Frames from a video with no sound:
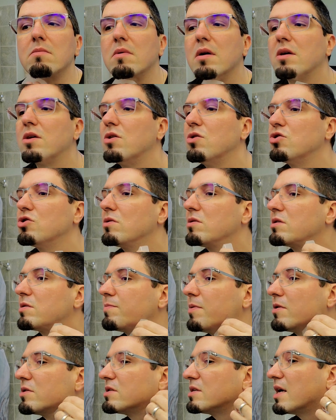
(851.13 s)
My usual
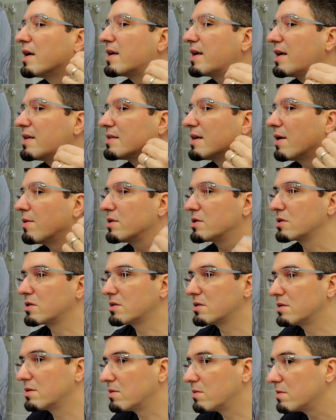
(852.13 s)
spots. I guess I
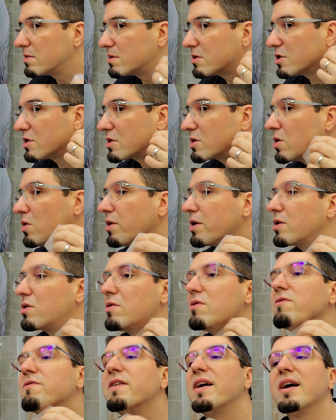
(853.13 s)
was just going
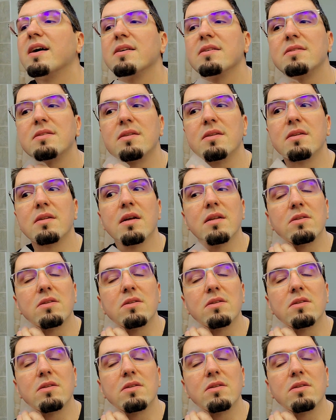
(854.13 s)
too fast.